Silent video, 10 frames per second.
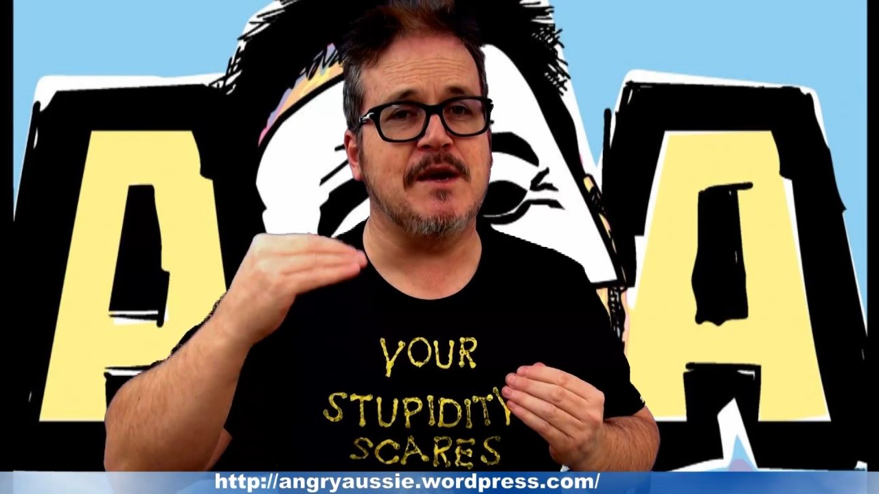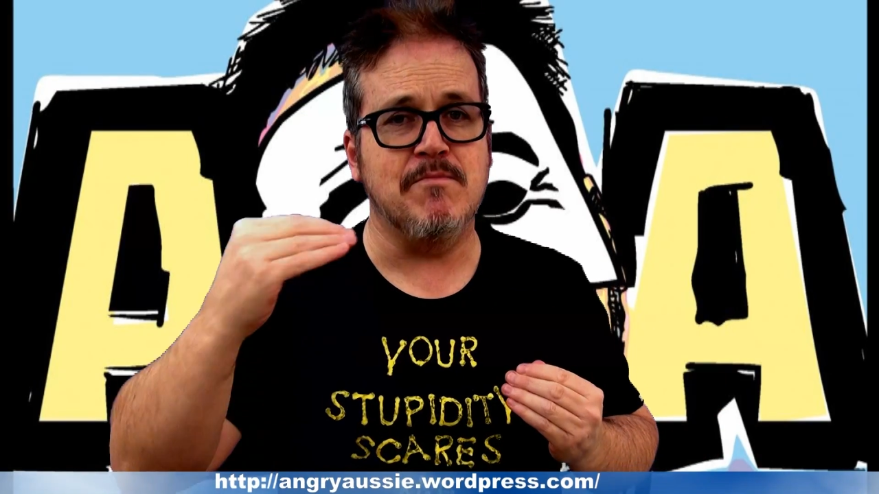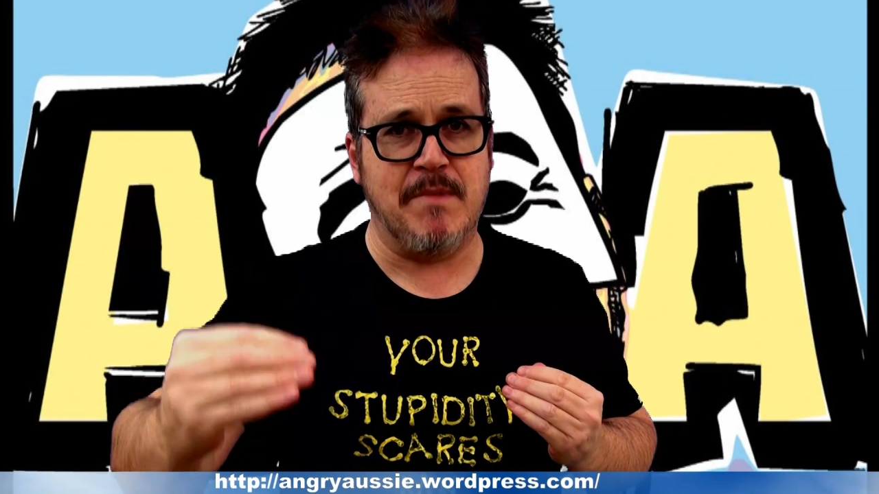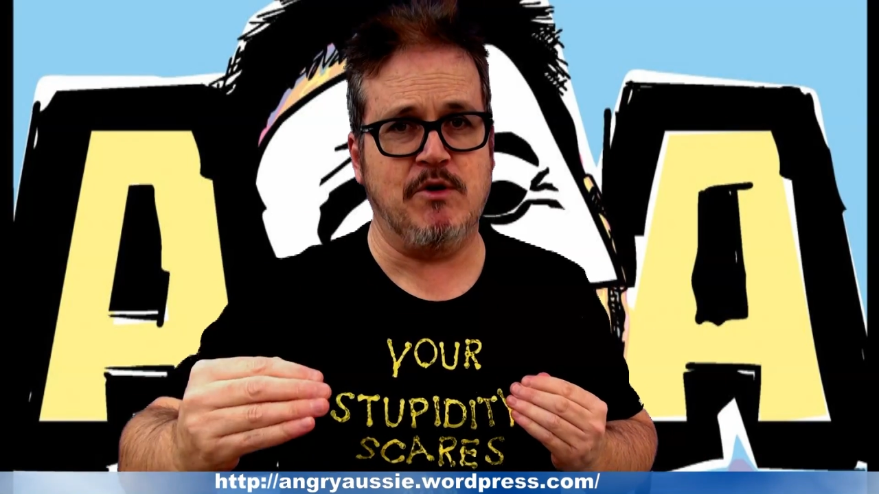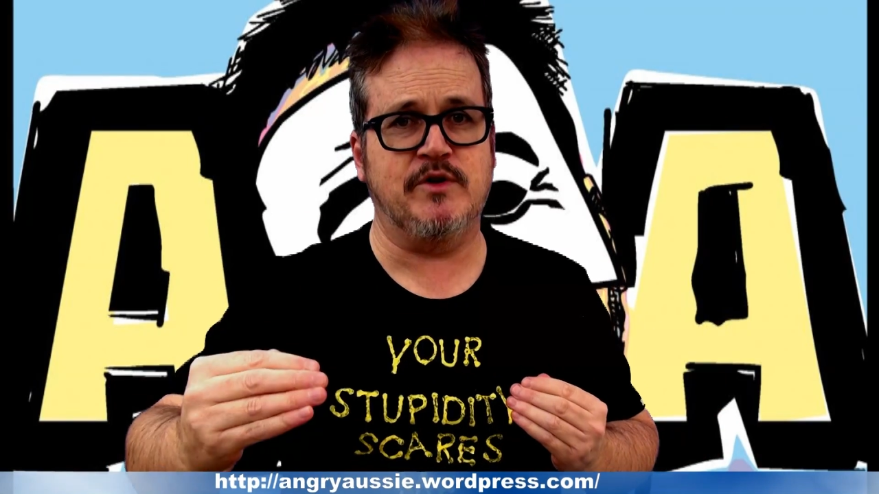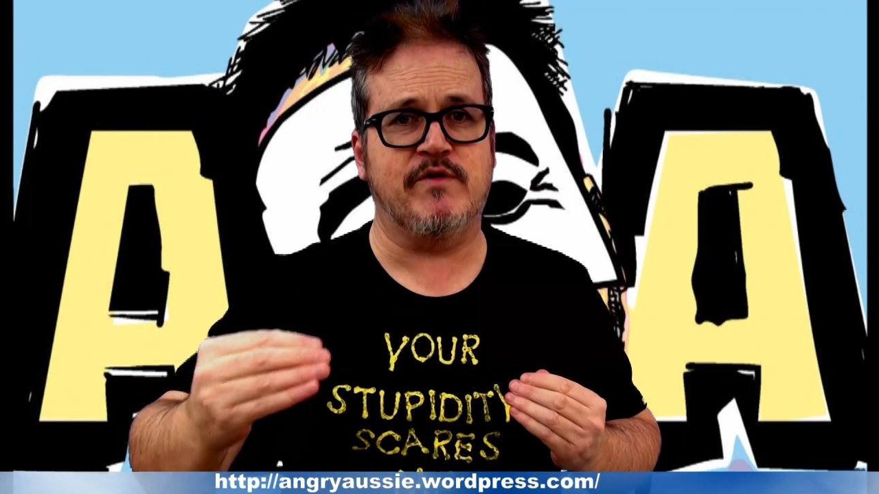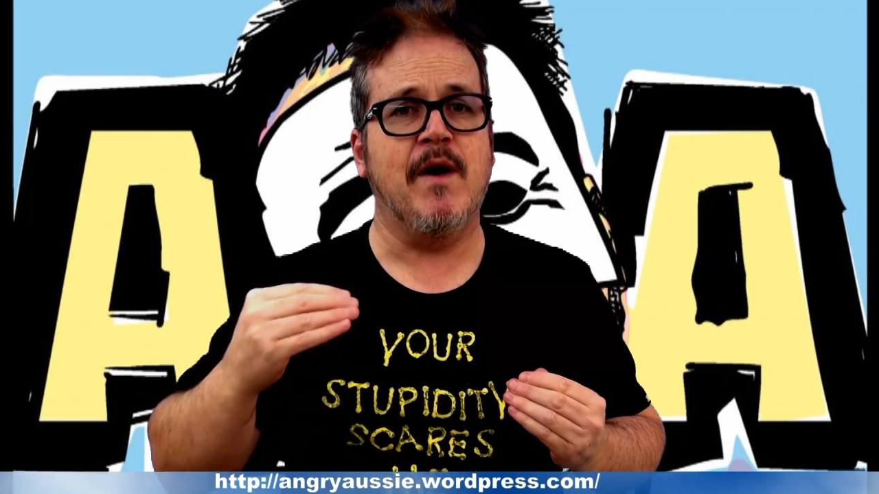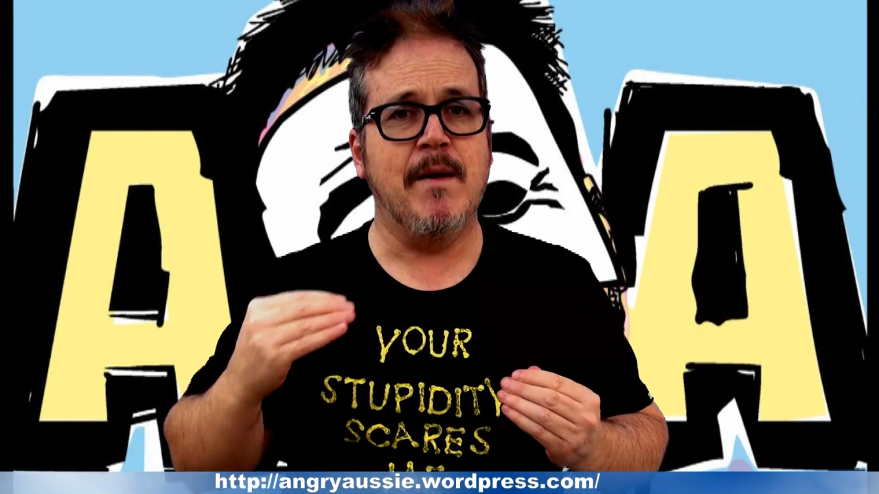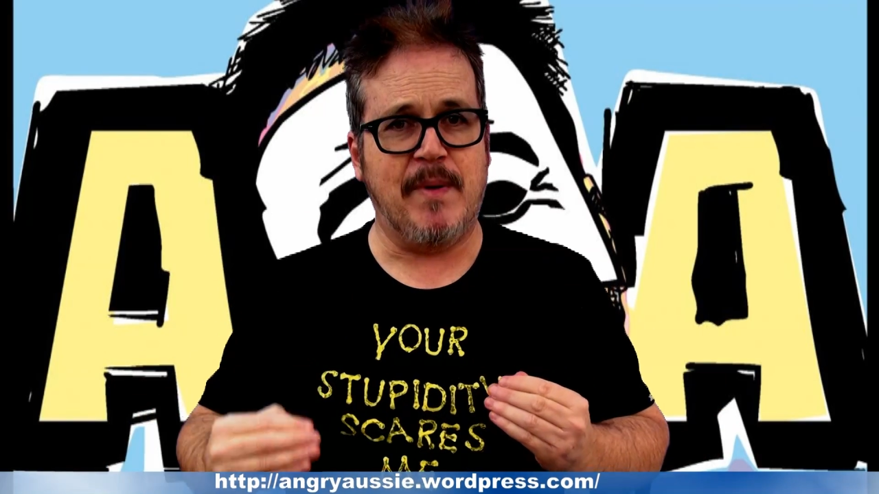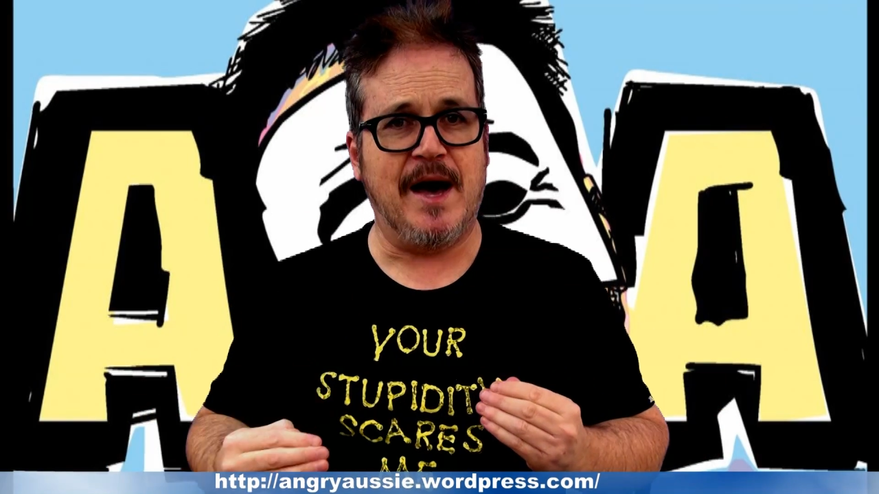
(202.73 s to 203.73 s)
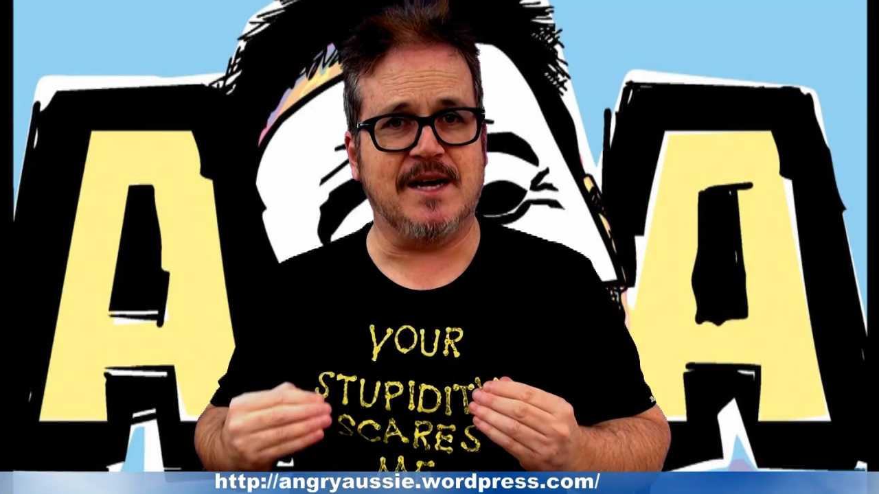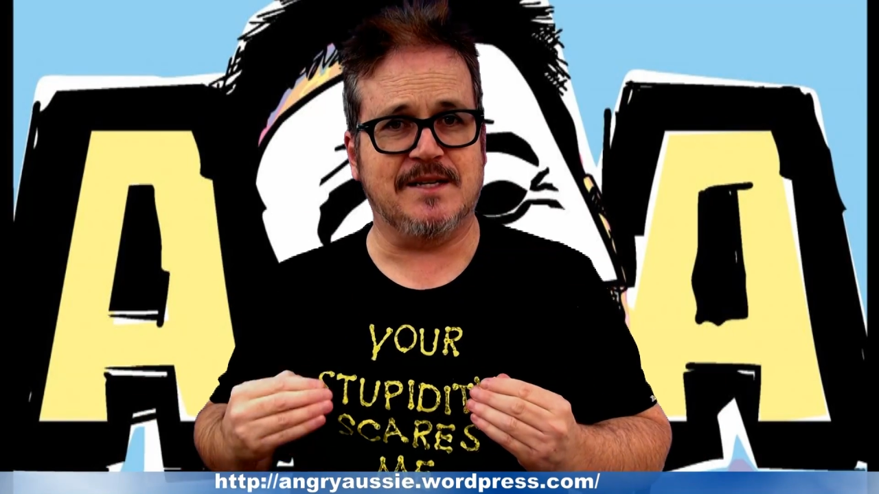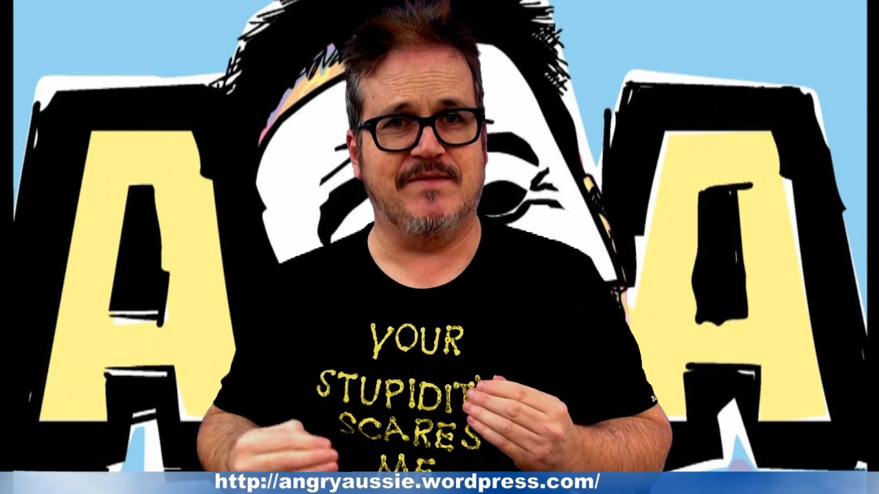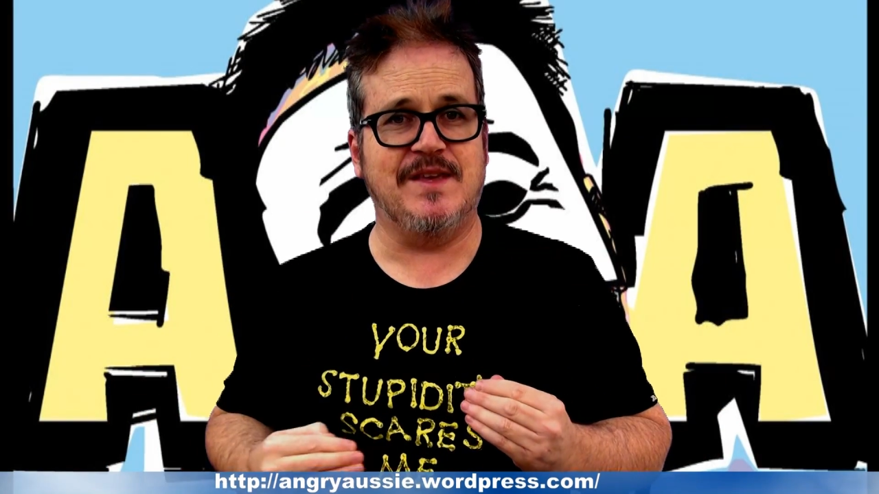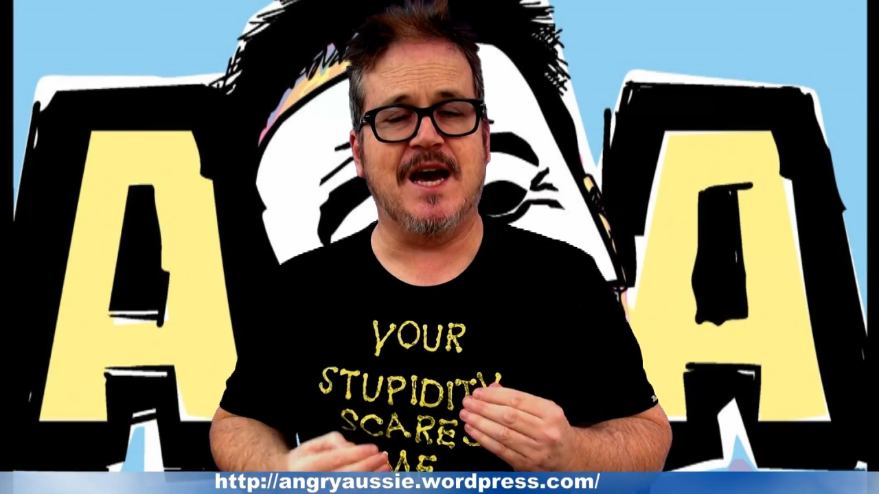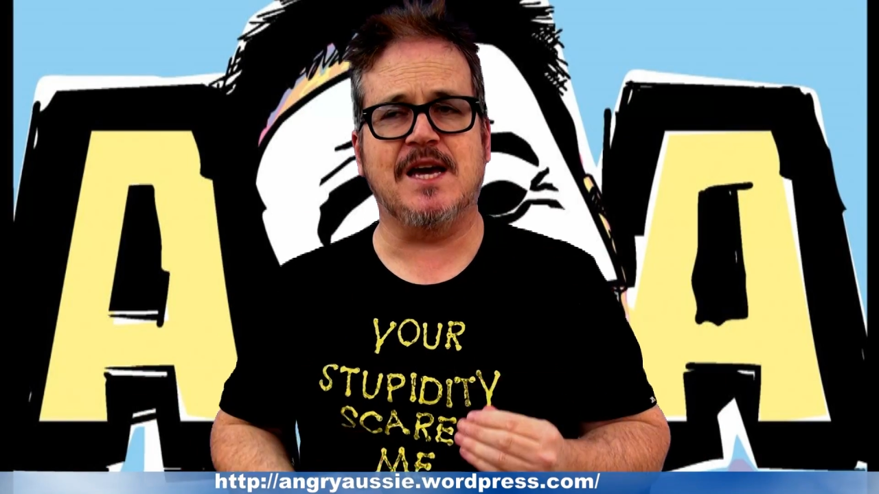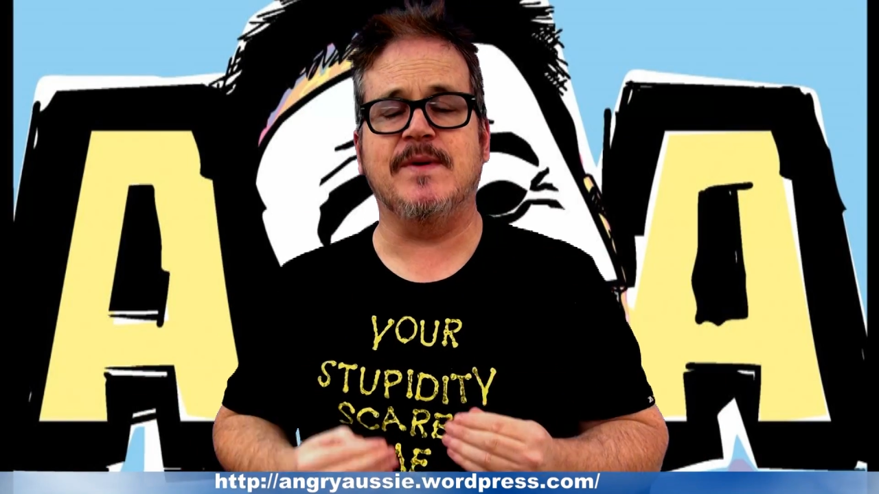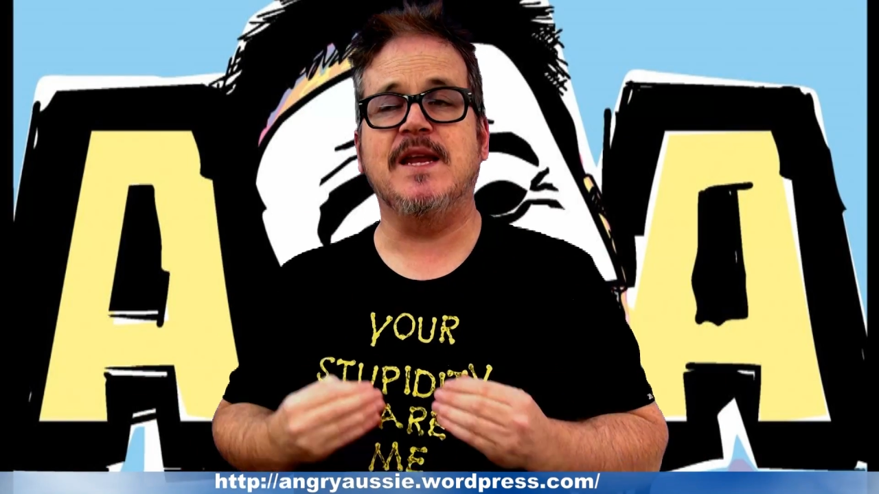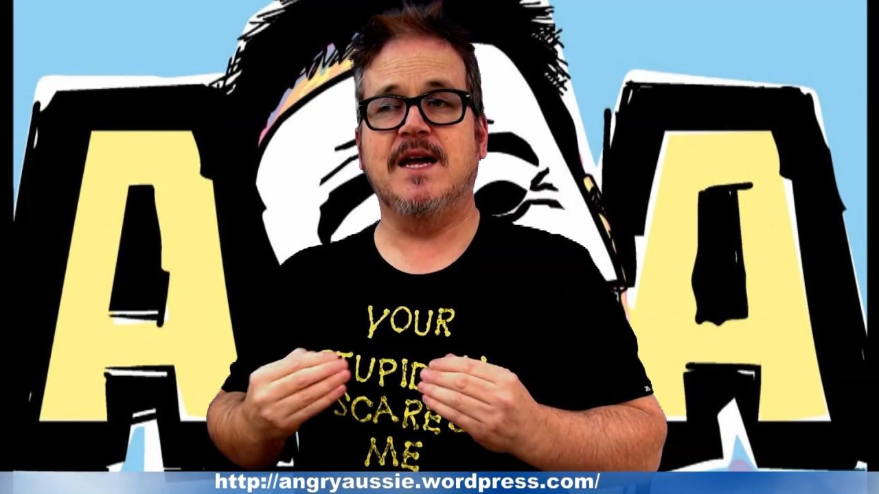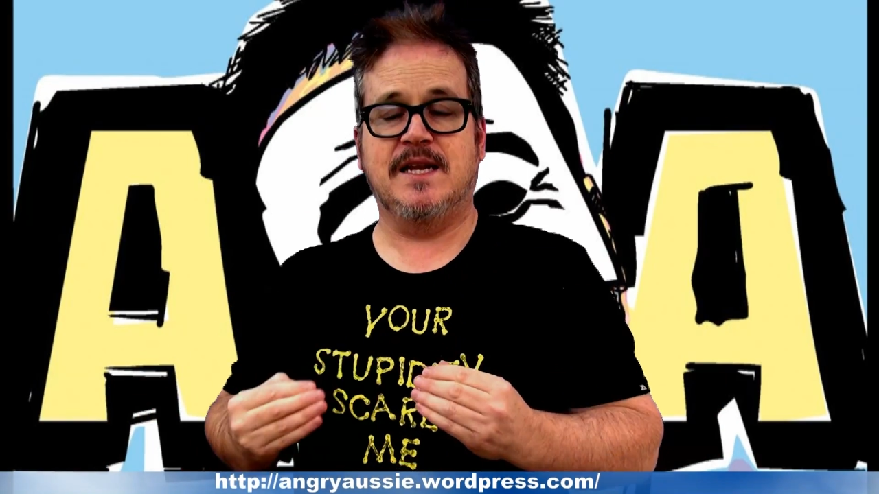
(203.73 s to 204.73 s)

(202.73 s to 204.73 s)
emotive part of the argument,